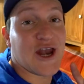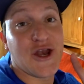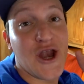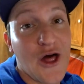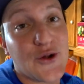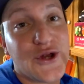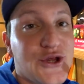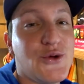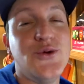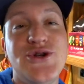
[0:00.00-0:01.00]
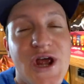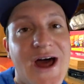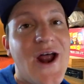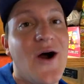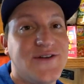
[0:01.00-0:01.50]
And another huge
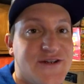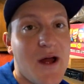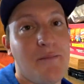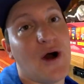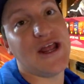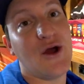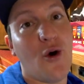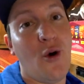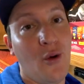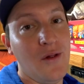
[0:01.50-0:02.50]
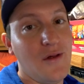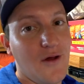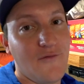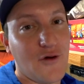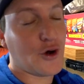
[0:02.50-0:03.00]
shout out to my buddy Cole
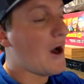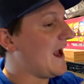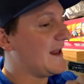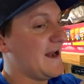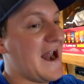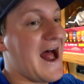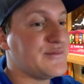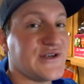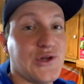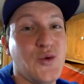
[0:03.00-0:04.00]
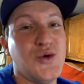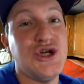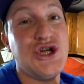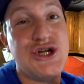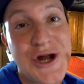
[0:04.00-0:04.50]
for cracking an absolute
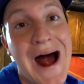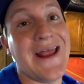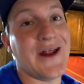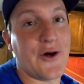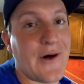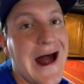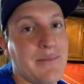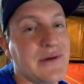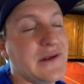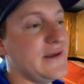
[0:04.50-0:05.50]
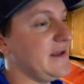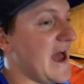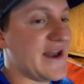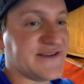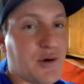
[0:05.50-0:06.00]
giant crappie. He
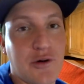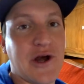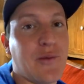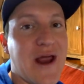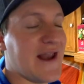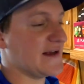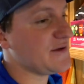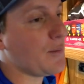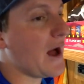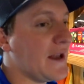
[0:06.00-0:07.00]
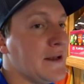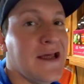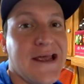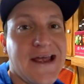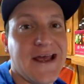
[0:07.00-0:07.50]
had his permanent right next to mine,
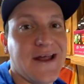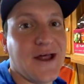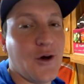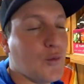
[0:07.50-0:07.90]
and uh,